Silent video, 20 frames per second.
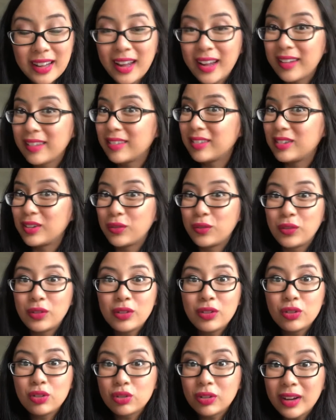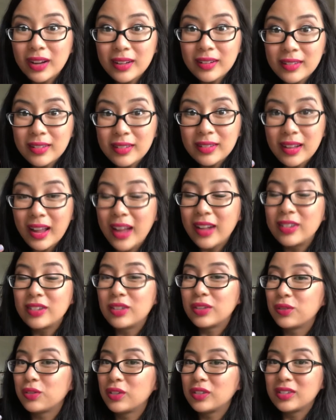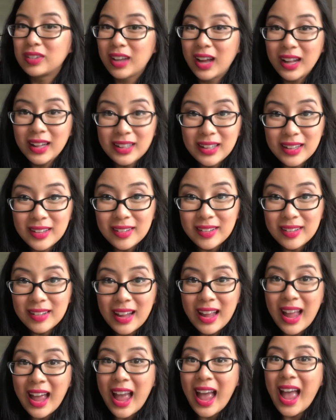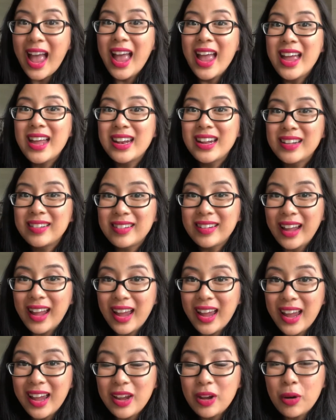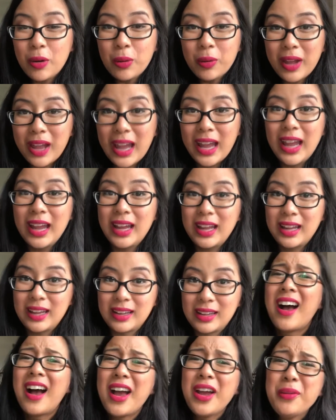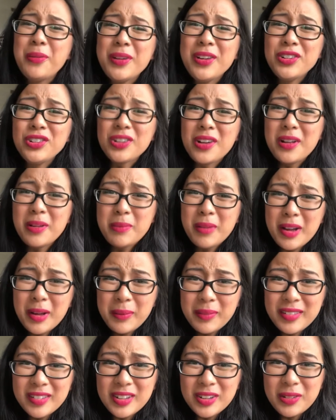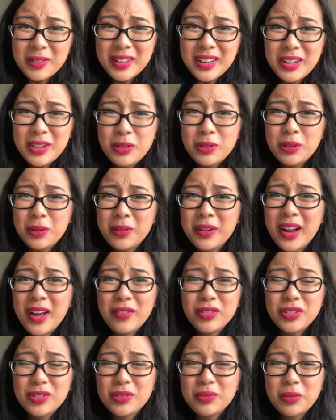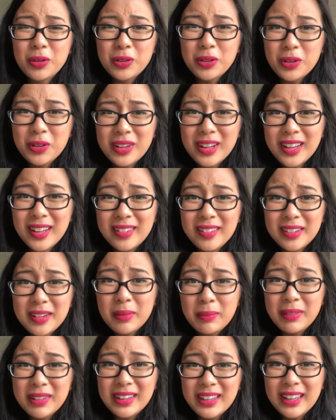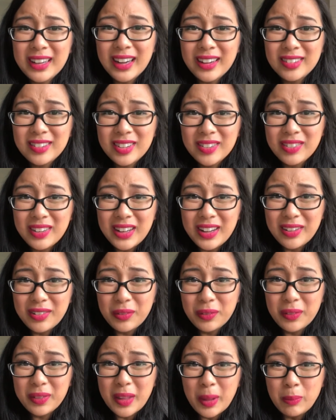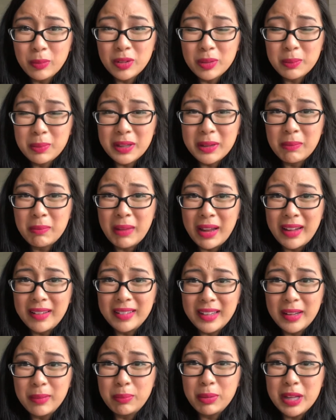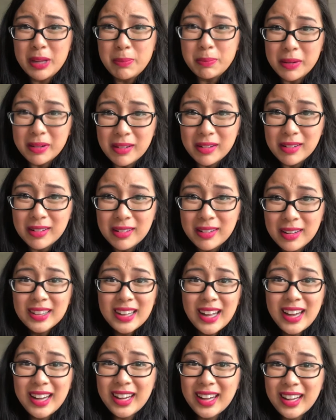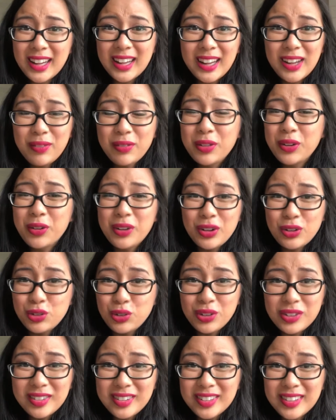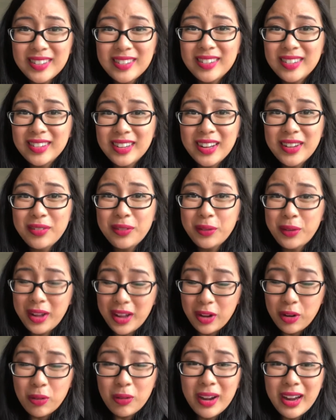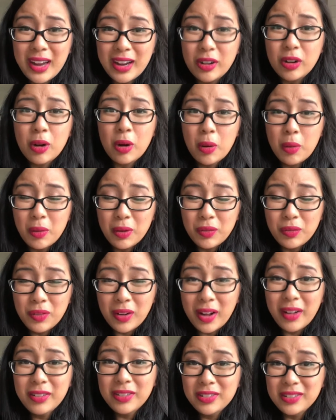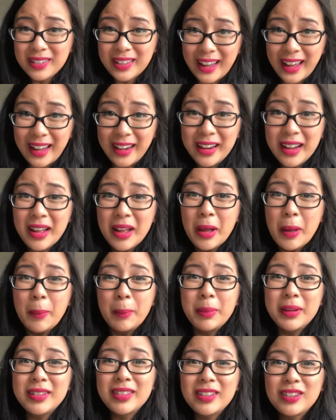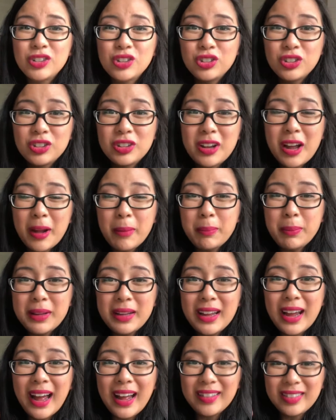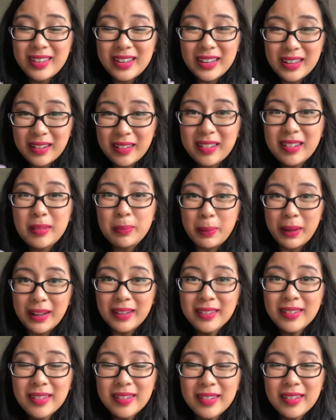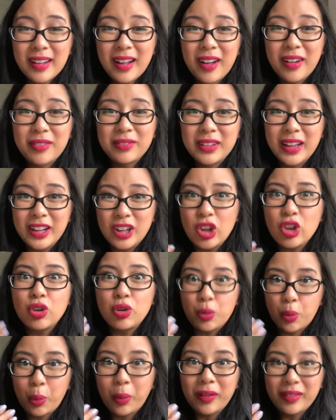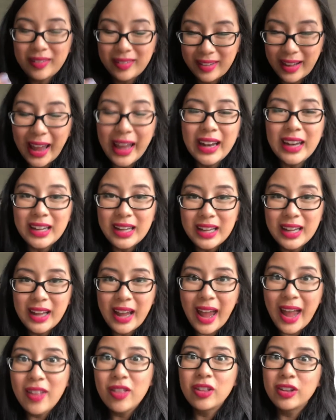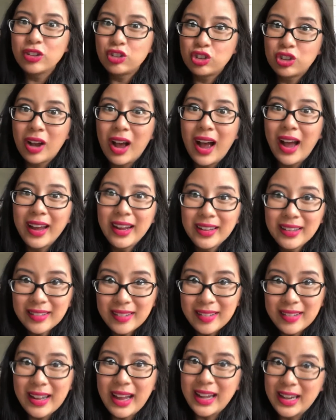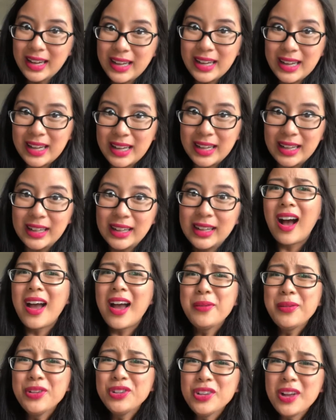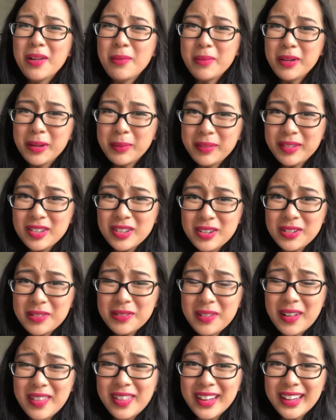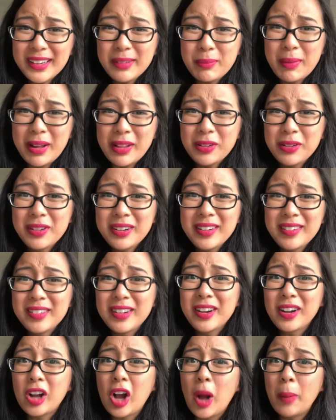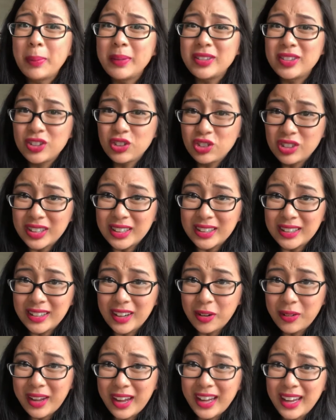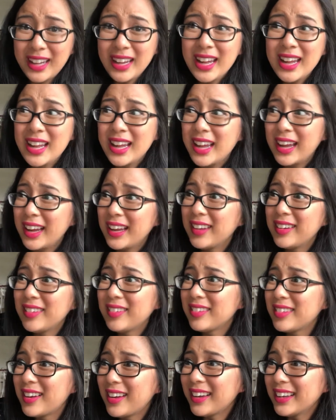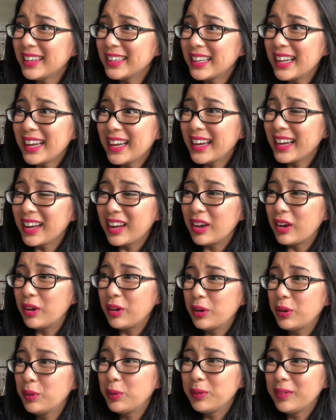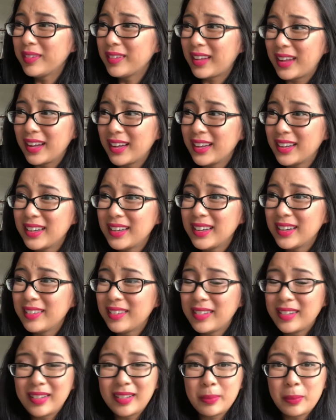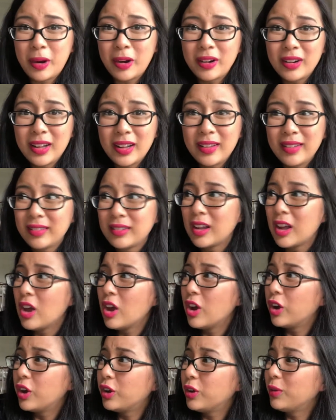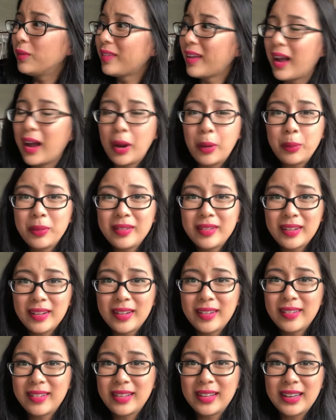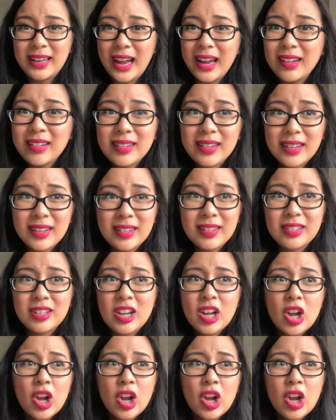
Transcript: has different strengths and different talents and it's a-okay. I wish all moms knew that you don't have to enroll your kids in a million activities for them to be amazing people. Like if they're interested in stuff, okay, great, go and foster that. But this should not be at the expense of like your sanity and the child's sanity. I wish all moms knew that motherhood is not a competition, okay? It is not like whose kid is the smartest, whose house is the nicest,